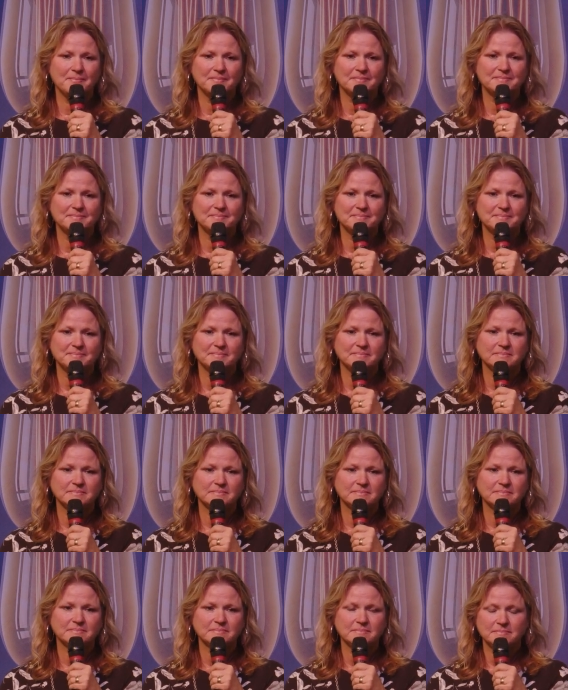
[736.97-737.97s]

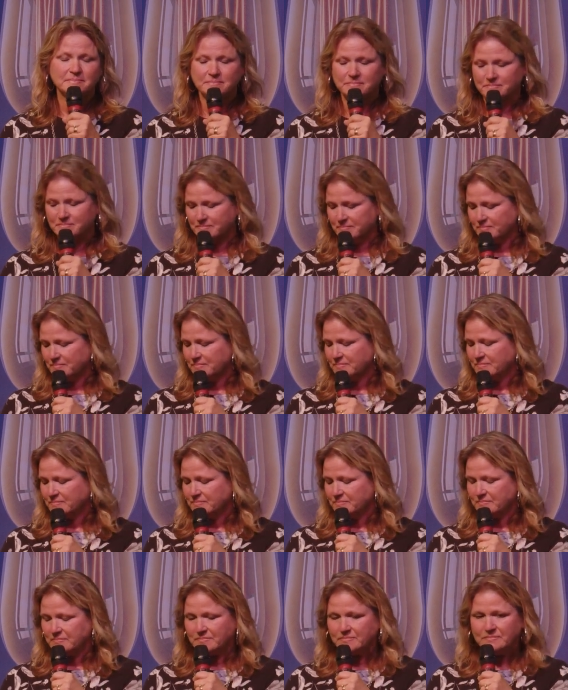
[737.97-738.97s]

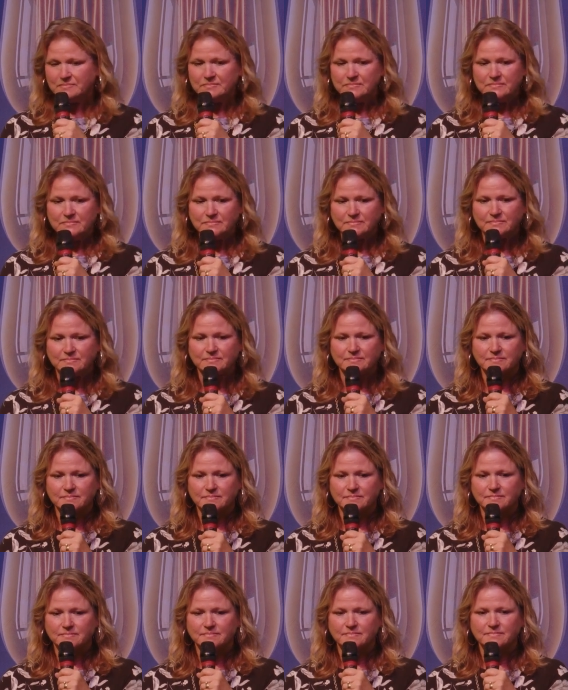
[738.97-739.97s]

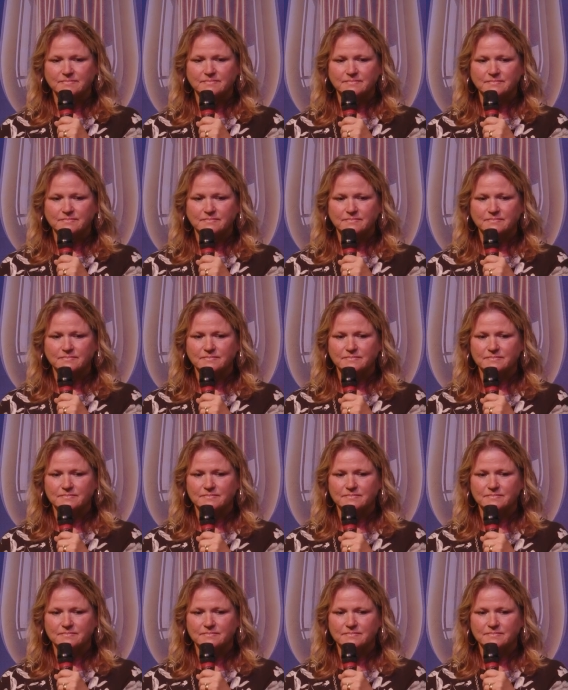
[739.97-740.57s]
(silence)